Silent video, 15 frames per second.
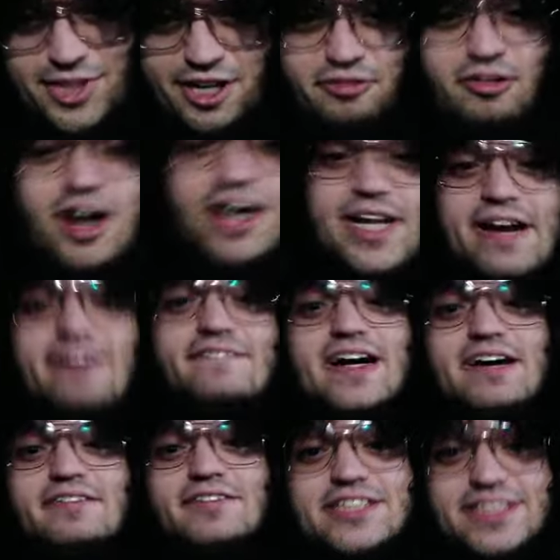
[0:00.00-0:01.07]
Yeah, walking
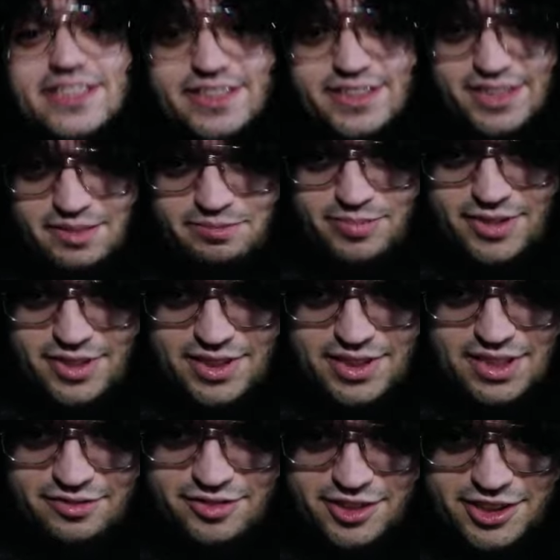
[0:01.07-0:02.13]
around with the
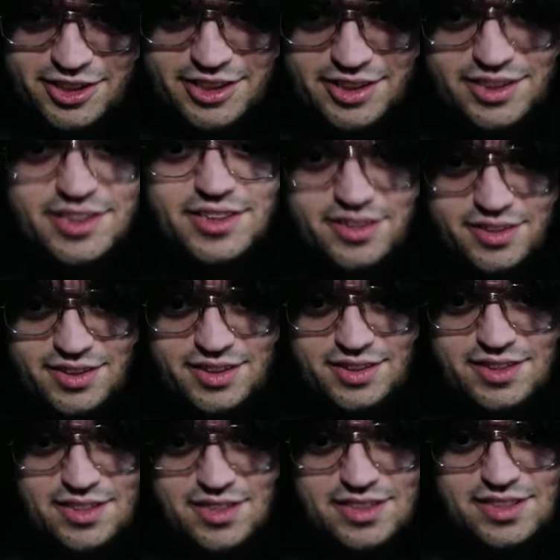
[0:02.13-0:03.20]
slippers of her sisters.